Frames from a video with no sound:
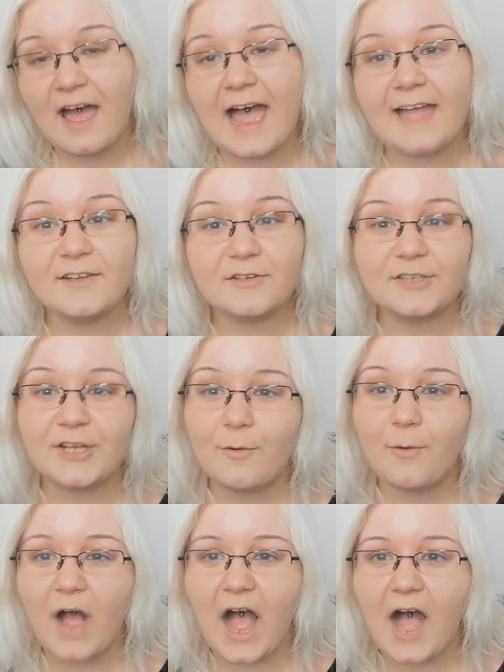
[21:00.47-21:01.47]
I don't
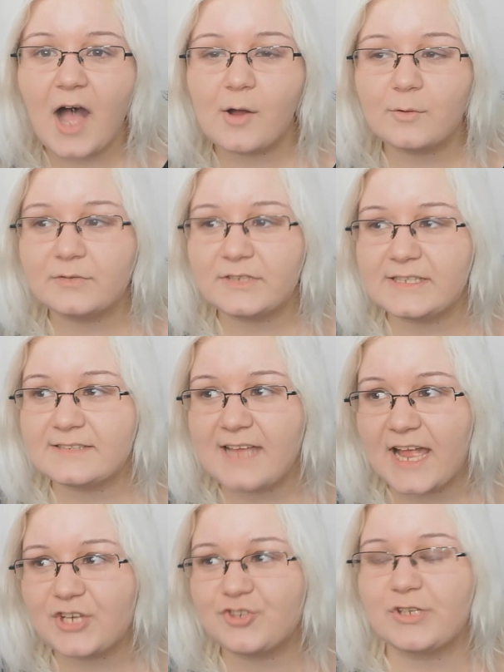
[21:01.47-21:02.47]
know how this
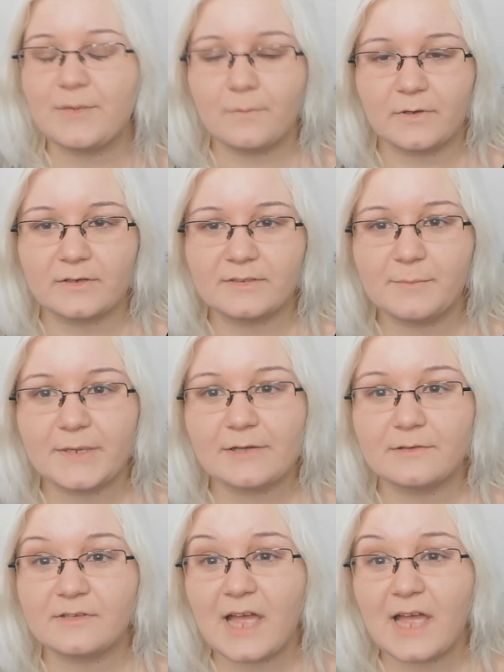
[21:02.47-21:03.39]
actually works because